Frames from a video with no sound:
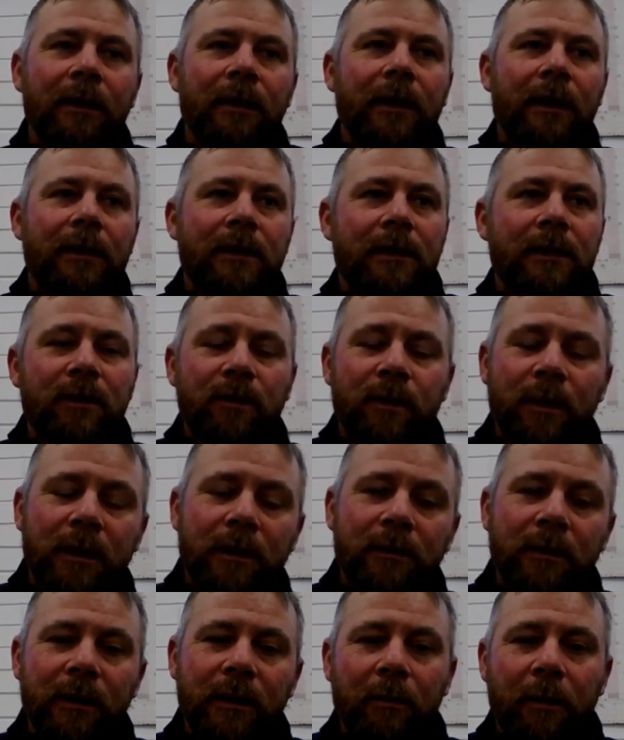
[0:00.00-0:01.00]
That's just when
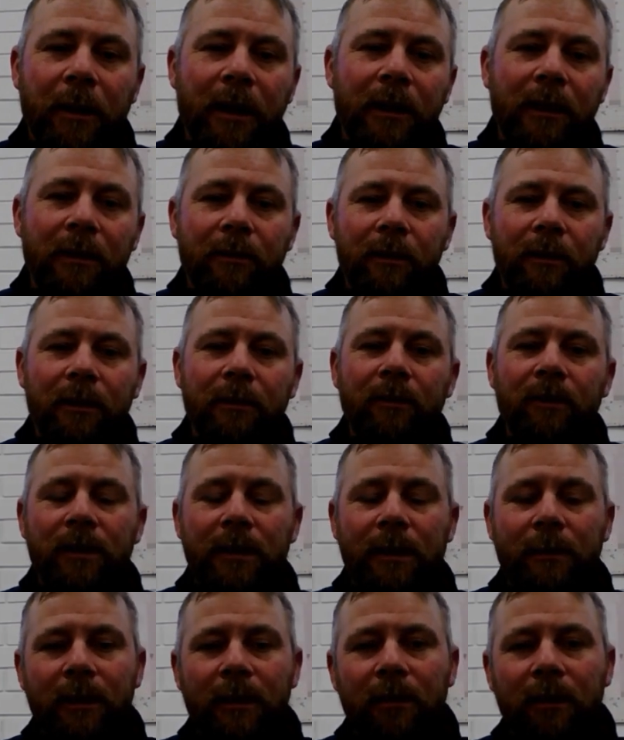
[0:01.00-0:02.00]
you're in the paddock with them or
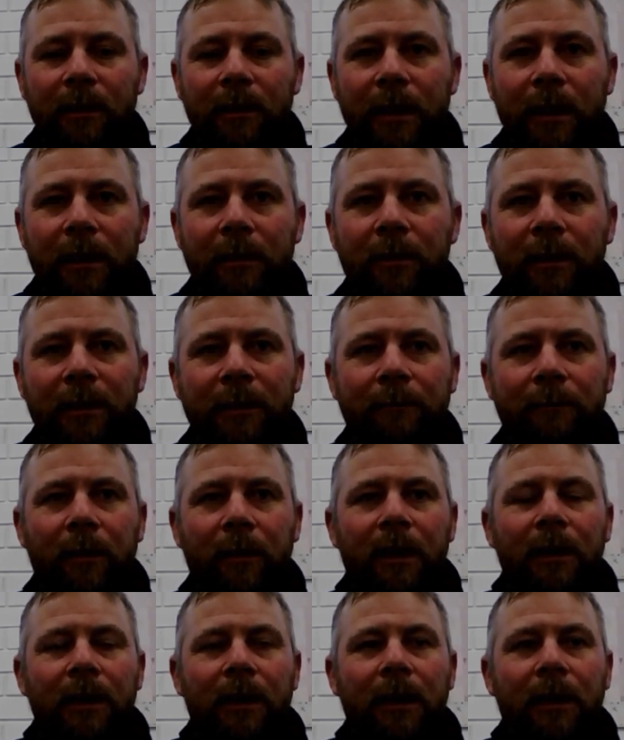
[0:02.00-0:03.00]
something like that. But
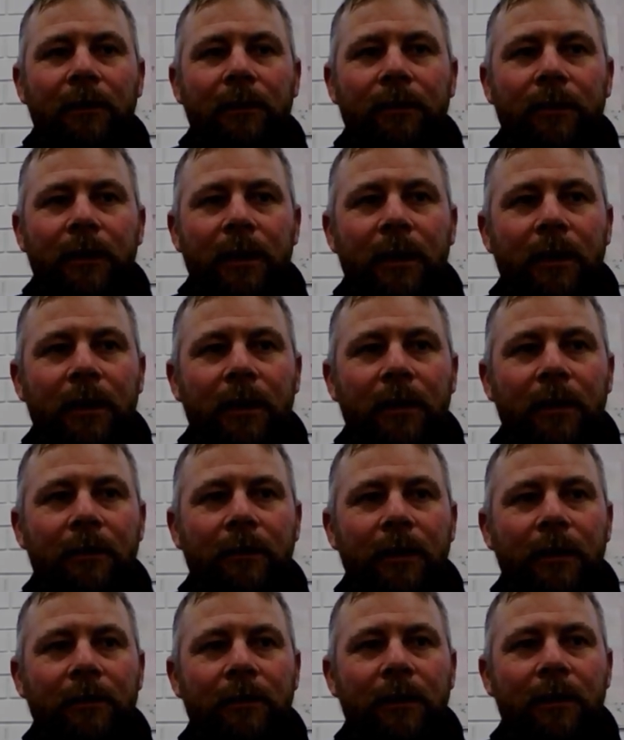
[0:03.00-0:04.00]
if
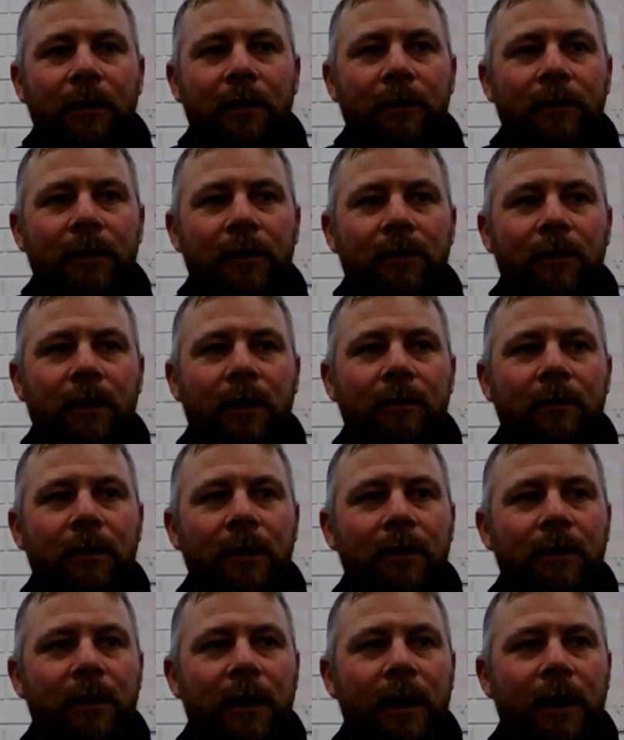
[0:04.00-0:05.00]
you're trying to
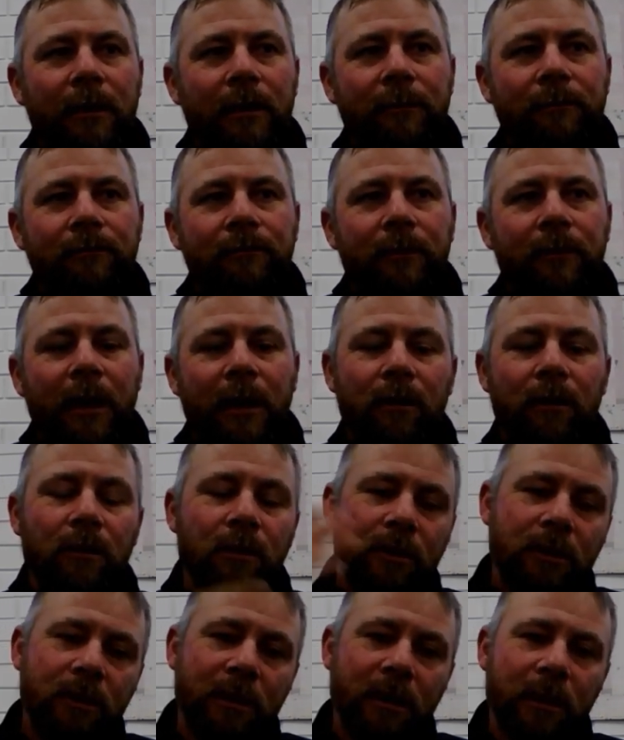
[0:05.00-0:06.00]
mirror that
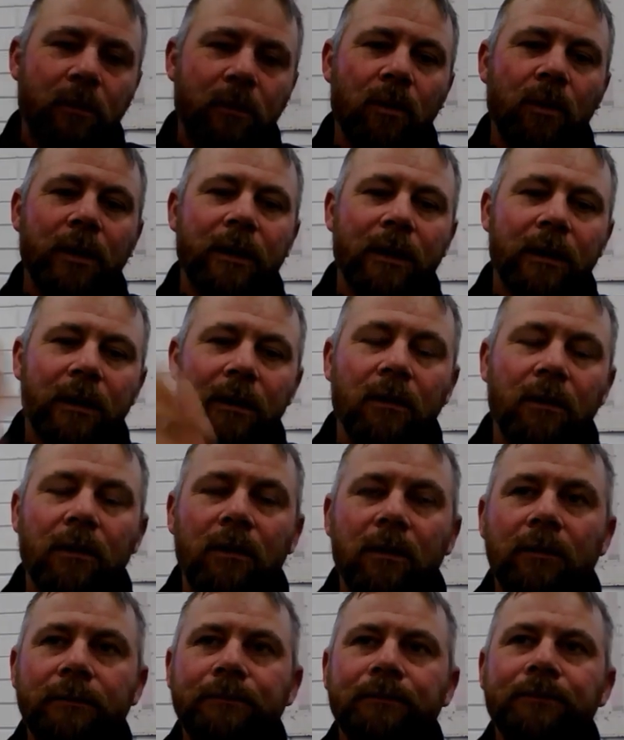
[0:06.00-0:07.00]
horse as they're walking
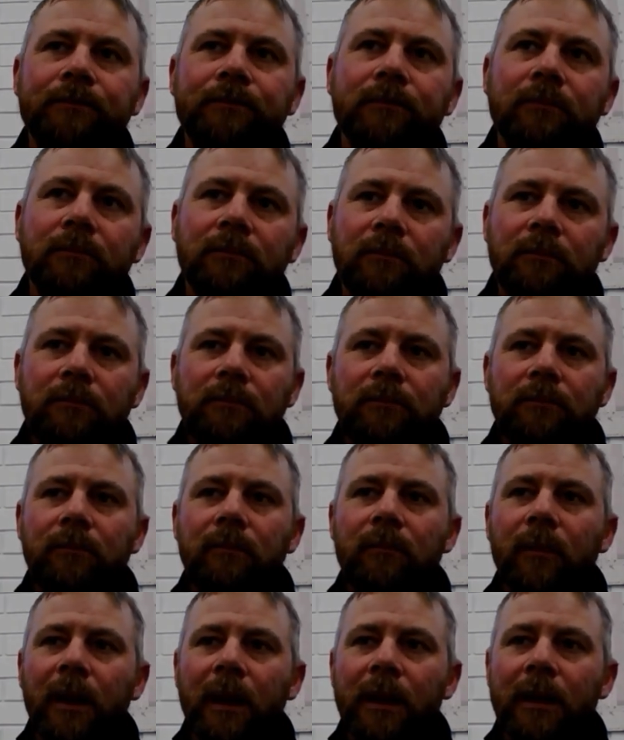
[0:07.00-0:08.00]
along,
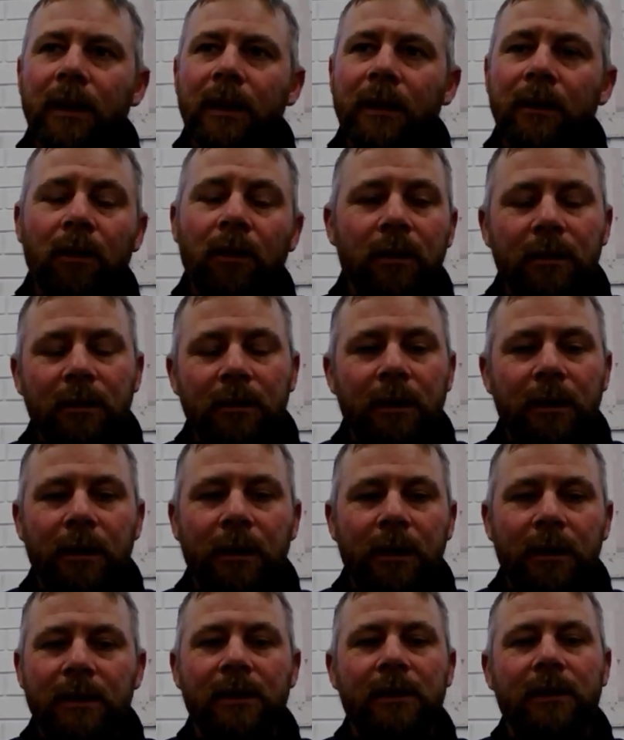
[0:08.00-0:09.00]
and they're not, and
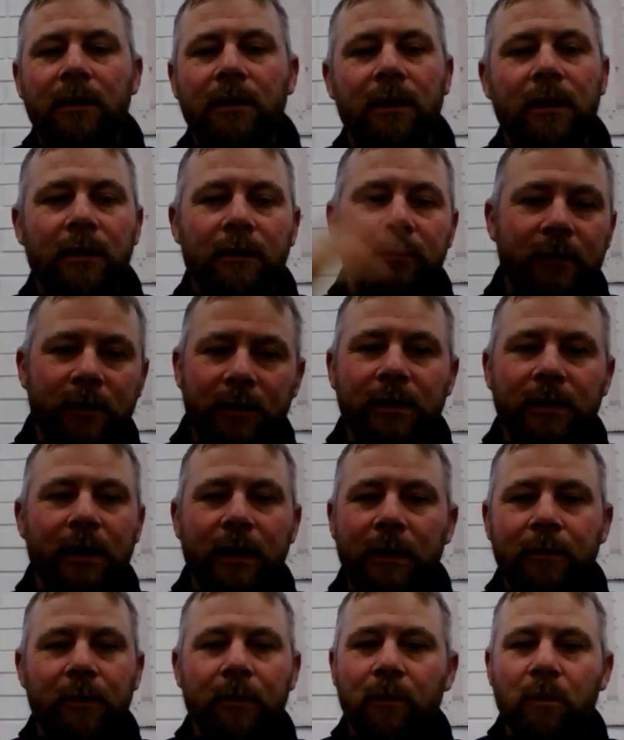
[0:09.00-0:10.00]
they're just kind of just
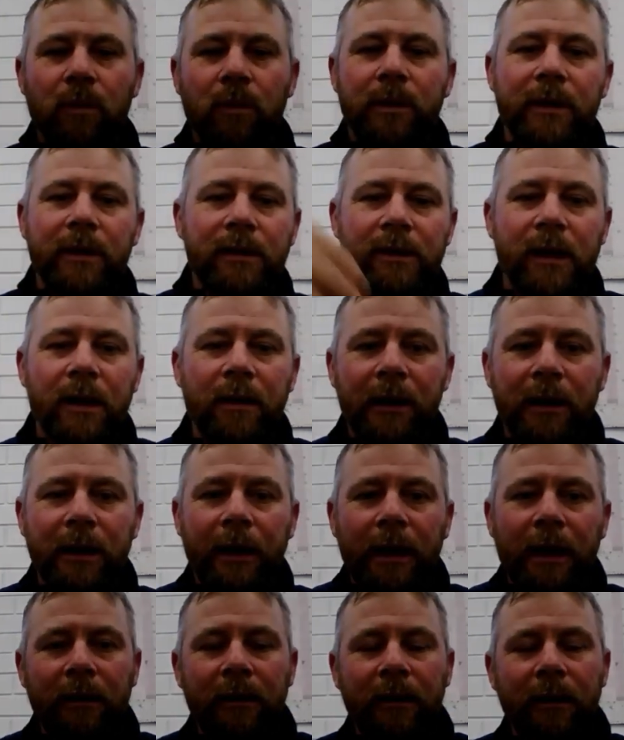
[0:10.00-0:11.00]
keep on walking, zoning
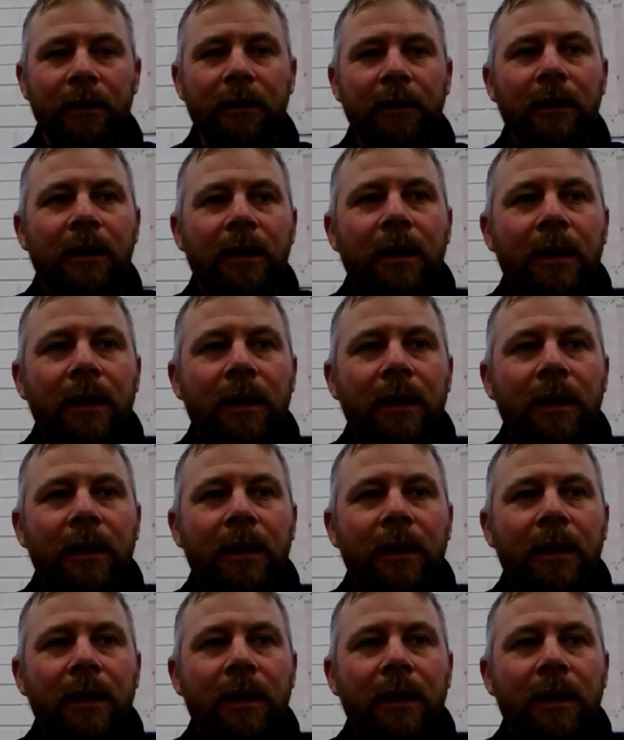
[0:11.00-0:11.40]
out, then